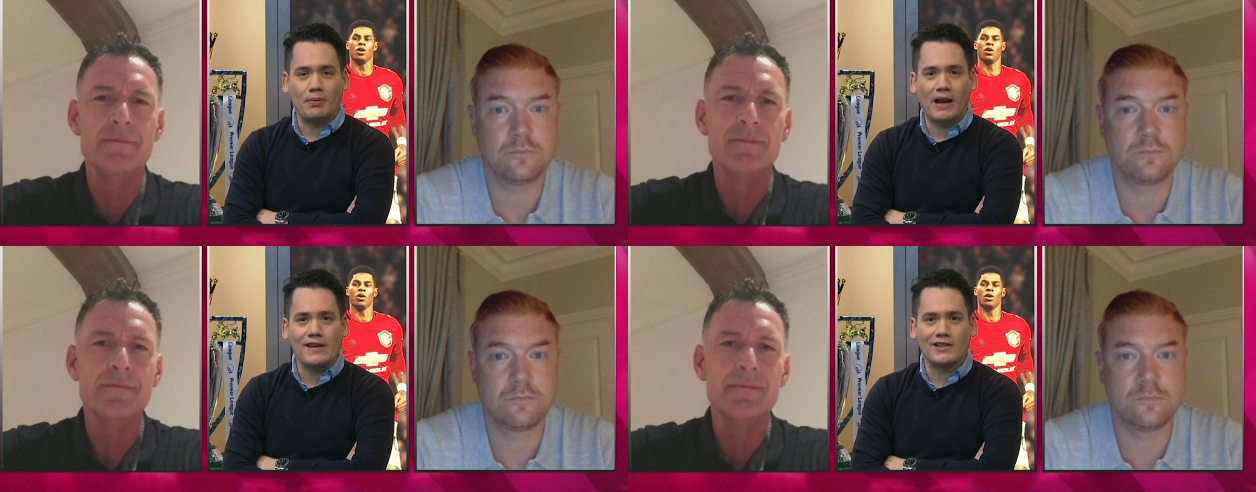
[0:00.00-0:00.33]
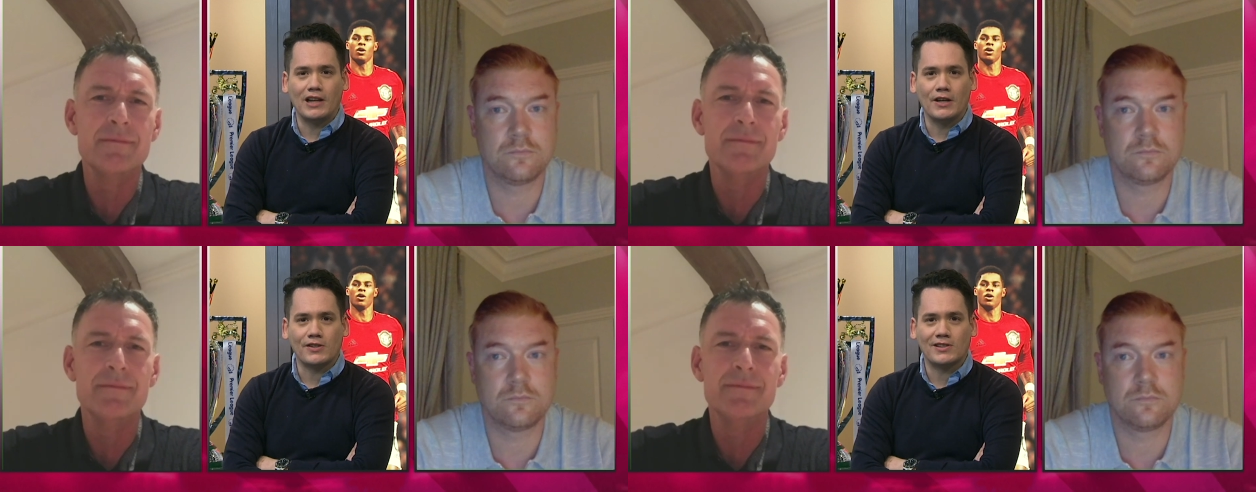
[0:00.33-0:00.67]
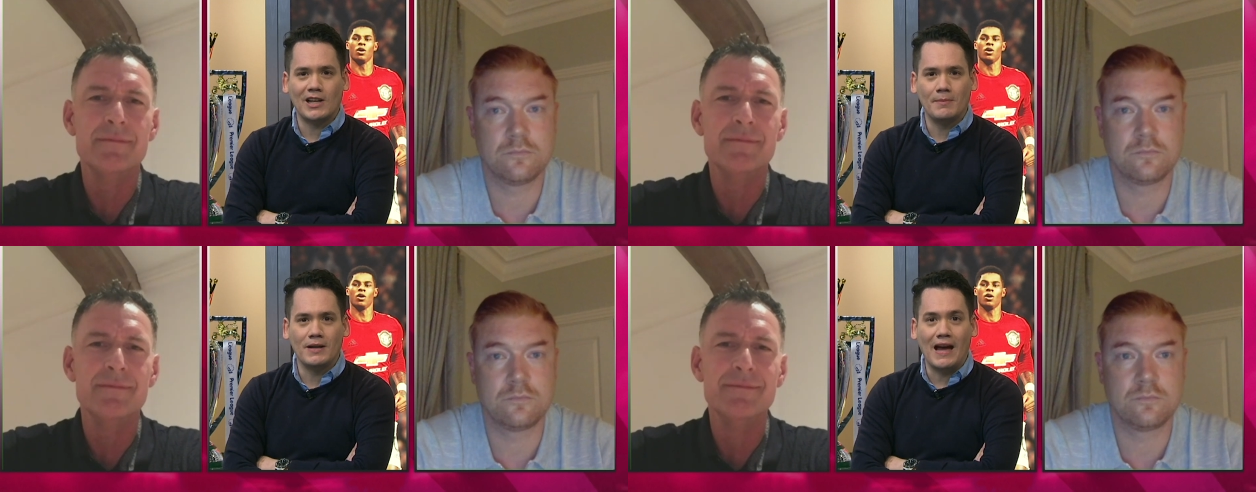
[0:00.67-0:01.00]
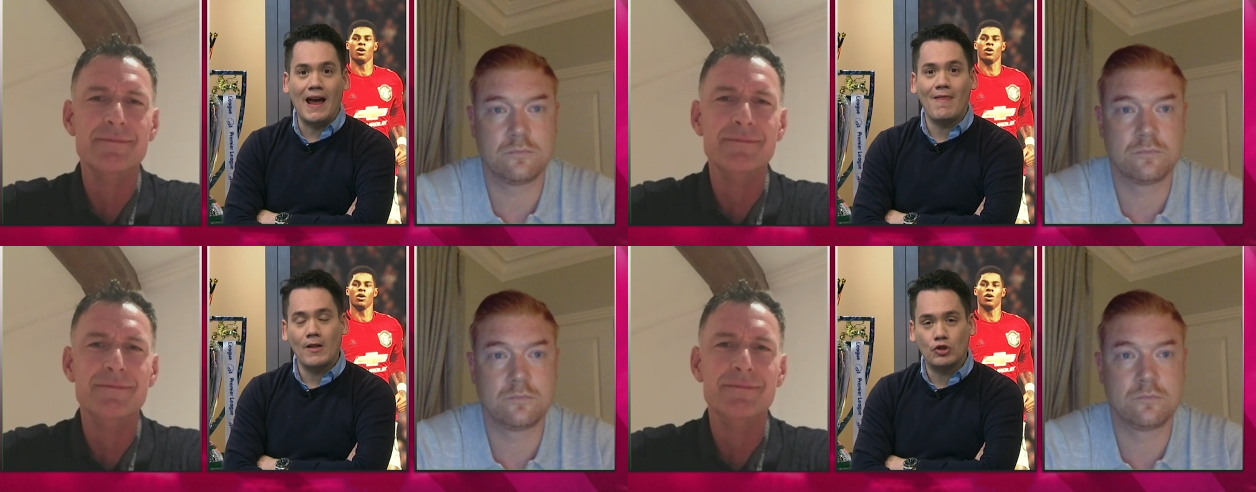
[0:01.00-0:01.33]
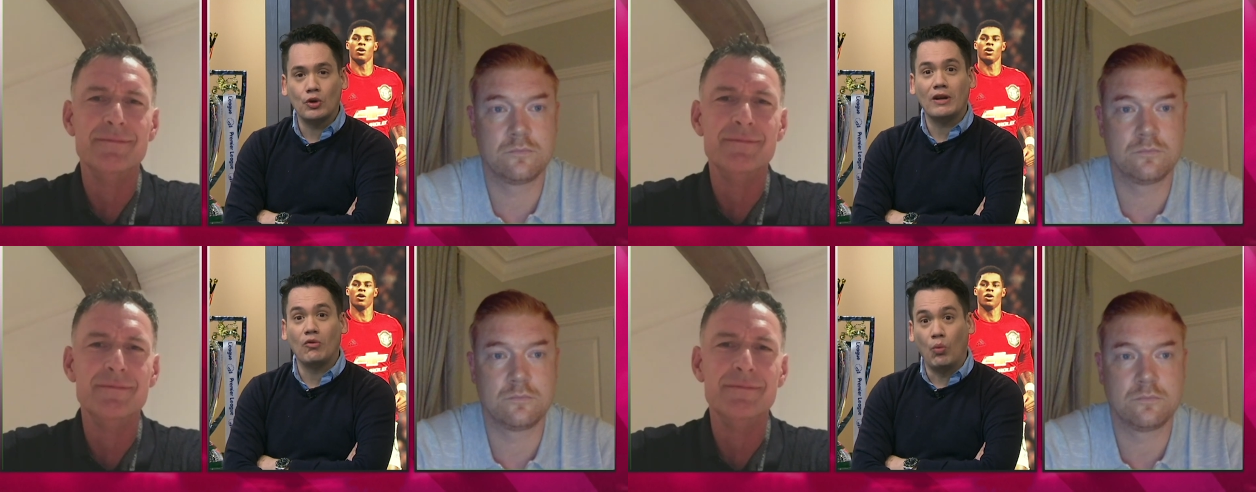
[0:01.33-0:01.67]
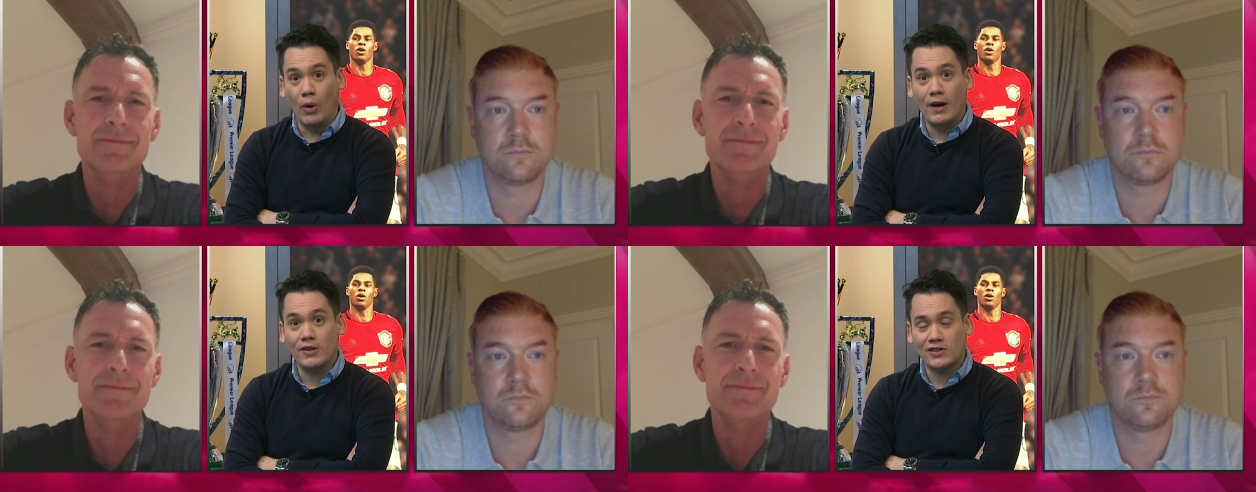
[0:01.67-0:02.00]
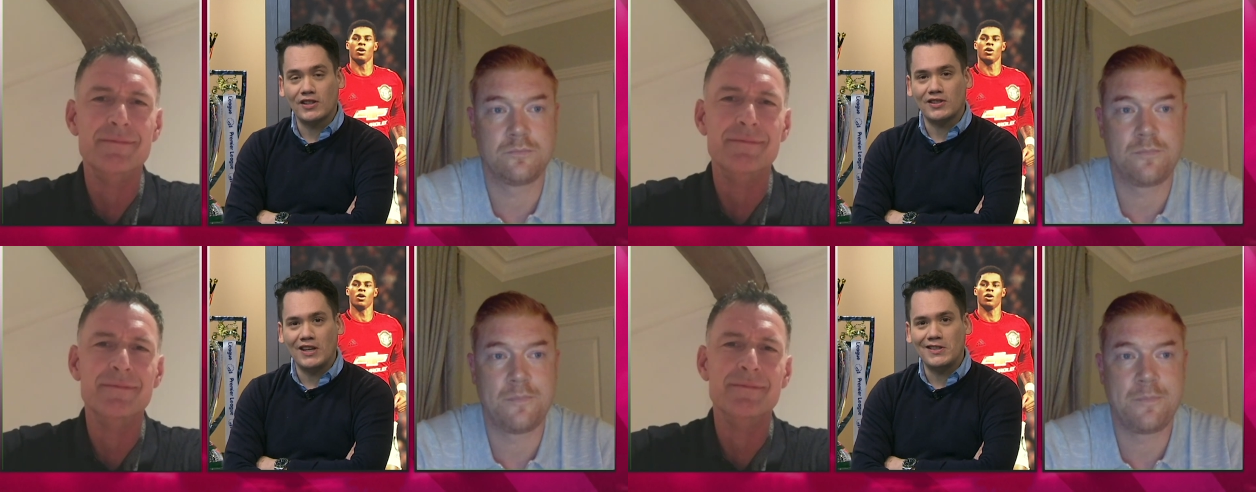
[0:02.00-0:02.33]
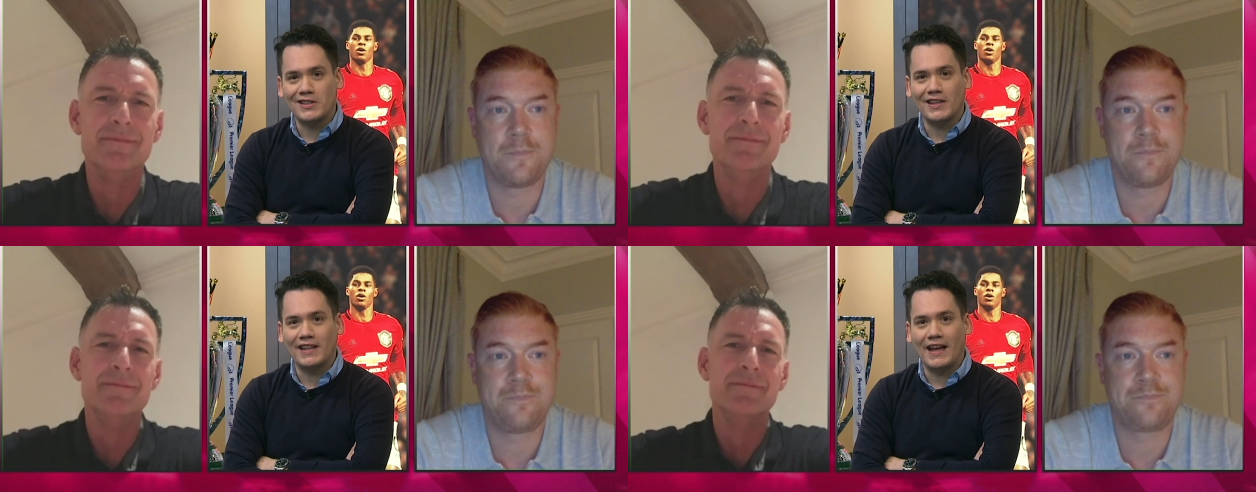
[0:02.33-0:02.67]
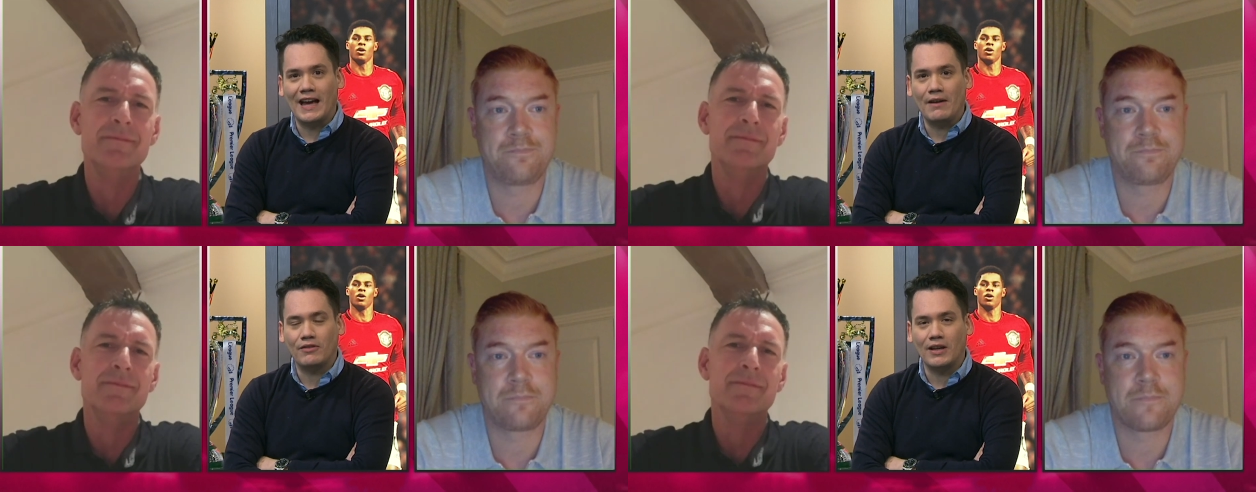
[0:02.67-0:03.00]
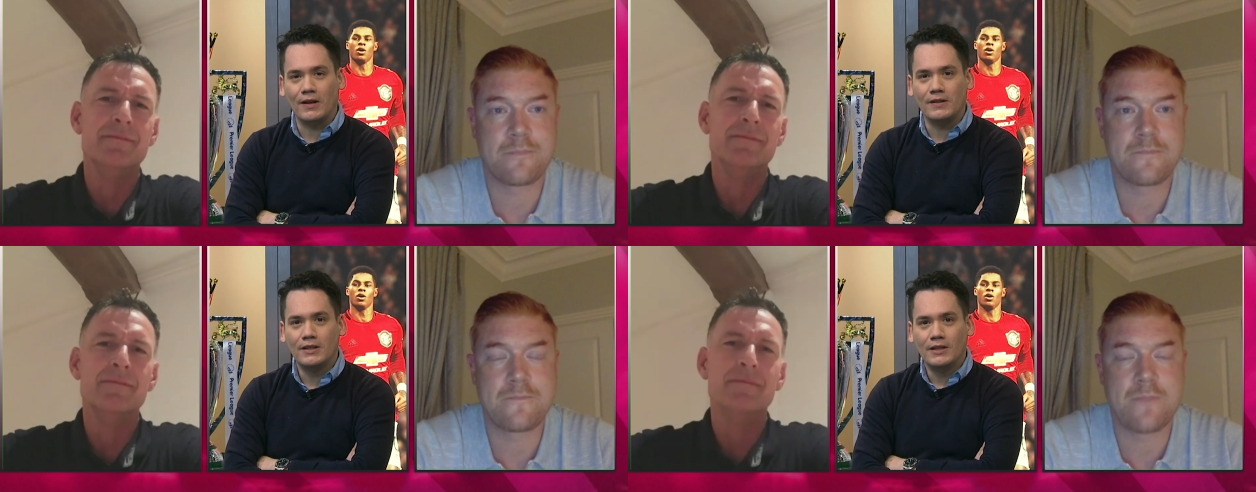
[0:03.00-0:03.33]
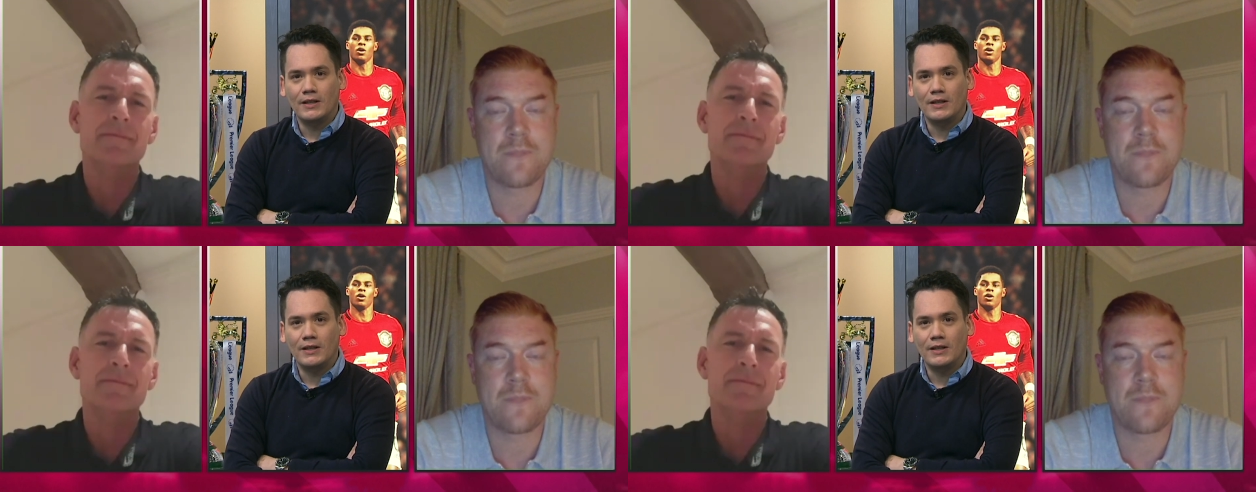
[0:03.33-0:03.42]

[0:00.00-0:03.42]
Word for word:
Speaker 1: players last summer, and they're doing worse this season than they have done